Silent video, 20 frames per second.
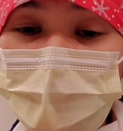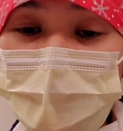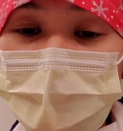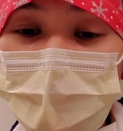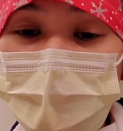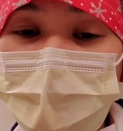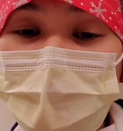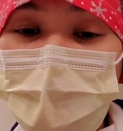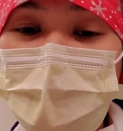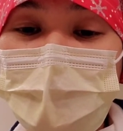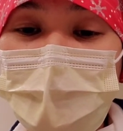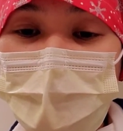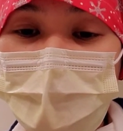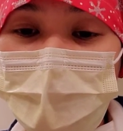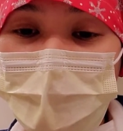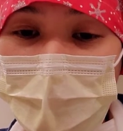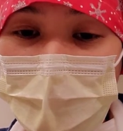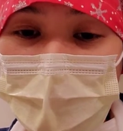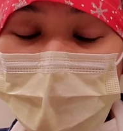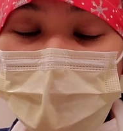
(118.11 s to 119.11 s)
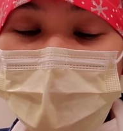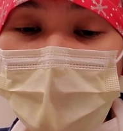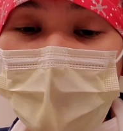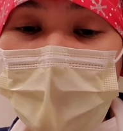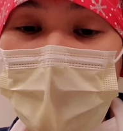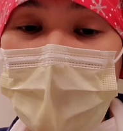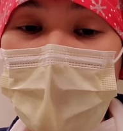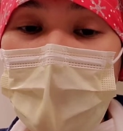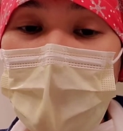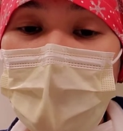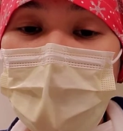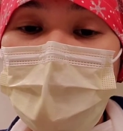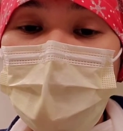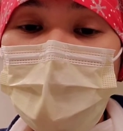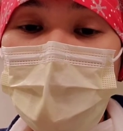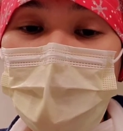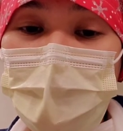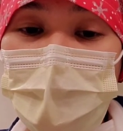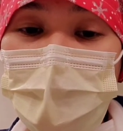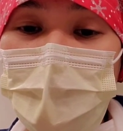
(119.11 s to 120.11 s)
give you an advice and
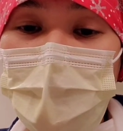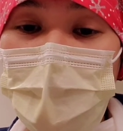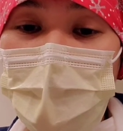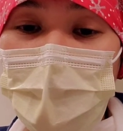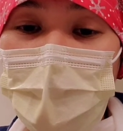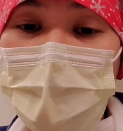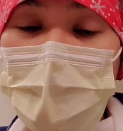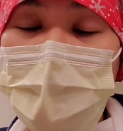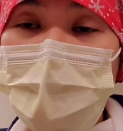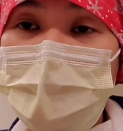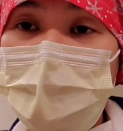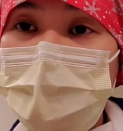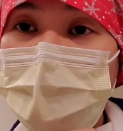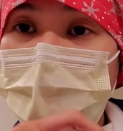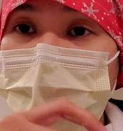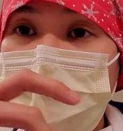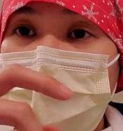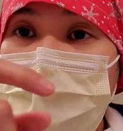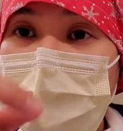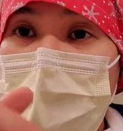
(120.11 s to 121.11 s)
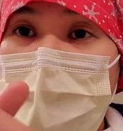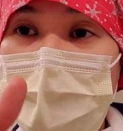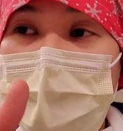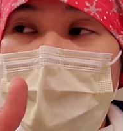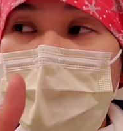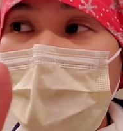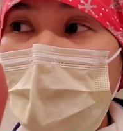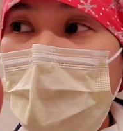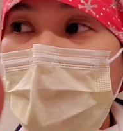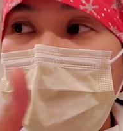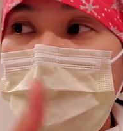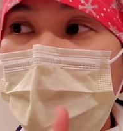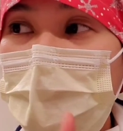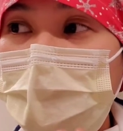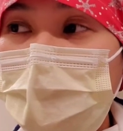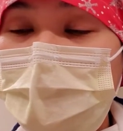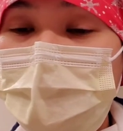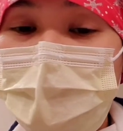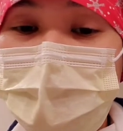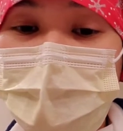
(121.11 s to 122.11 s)
go on, I
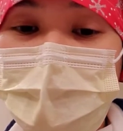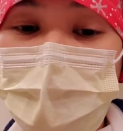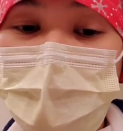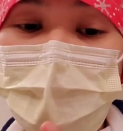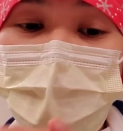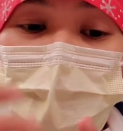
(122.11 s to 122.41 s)
guess,